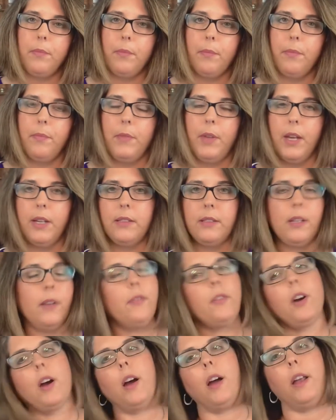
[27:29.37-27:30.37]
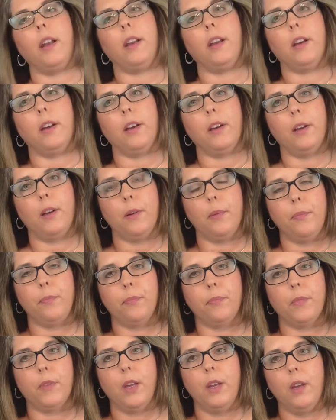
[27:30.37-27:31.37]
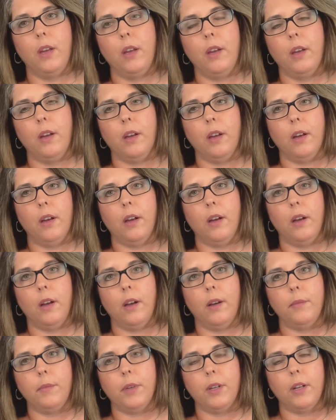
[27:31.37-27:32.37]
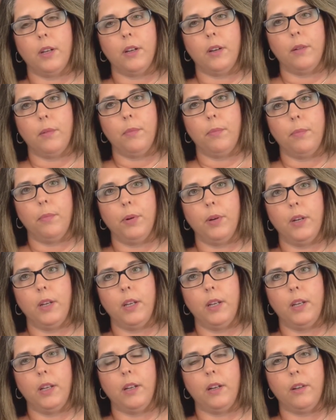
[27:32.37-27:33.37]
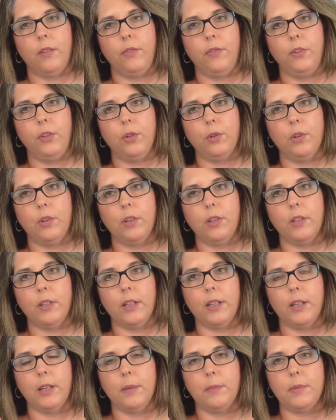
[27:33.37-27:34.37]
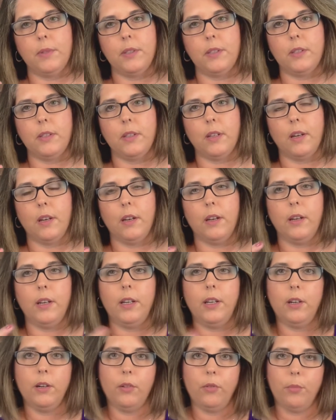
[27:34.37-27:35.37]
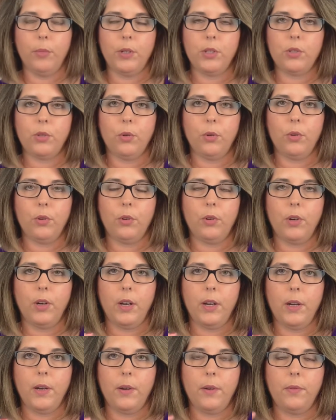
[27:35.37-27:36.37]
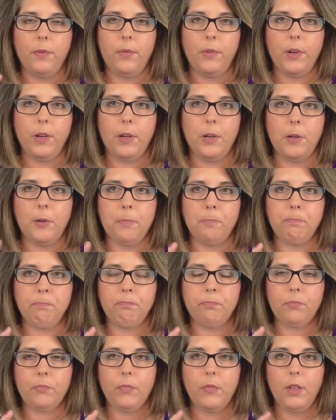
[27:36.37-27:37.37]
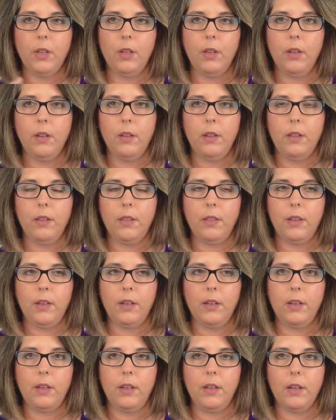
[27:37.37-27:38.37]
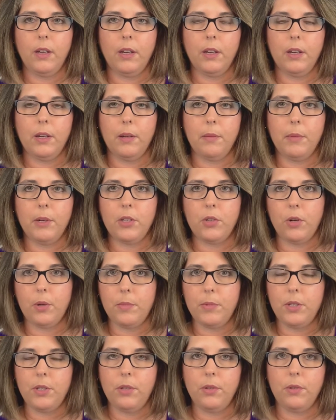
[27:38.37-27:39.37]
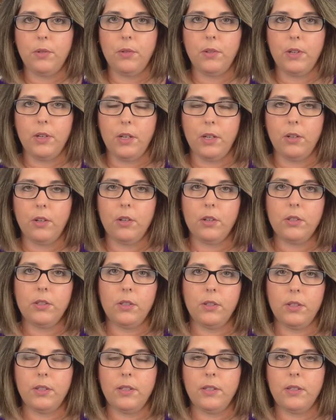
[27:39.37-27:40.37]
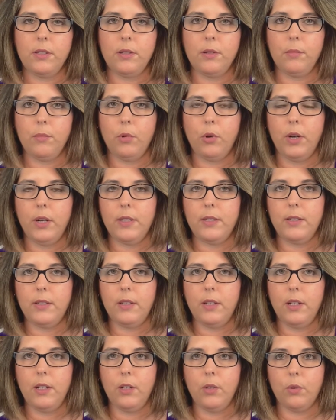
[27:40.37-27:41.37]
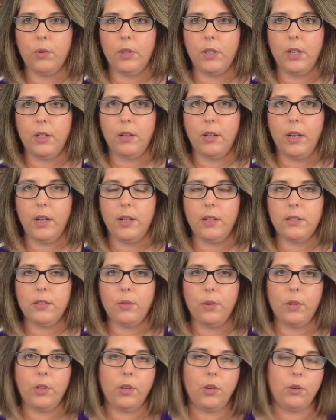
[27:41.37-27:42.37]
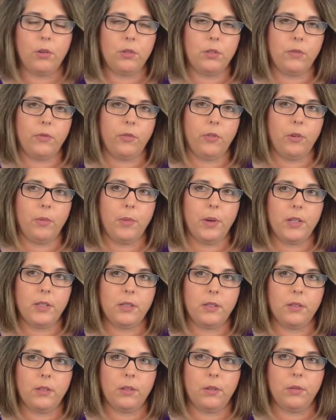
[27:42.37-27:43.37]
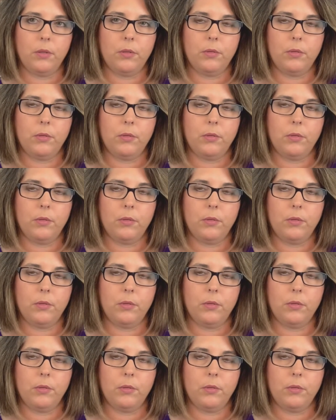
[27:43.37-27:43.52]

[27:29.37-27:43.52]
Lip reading: next I've got, I'm going to put in a few clips here over my shoulder of my trip to the Knit Nook. So this is in Morehead City, North Carolina, so on the coast from us a little.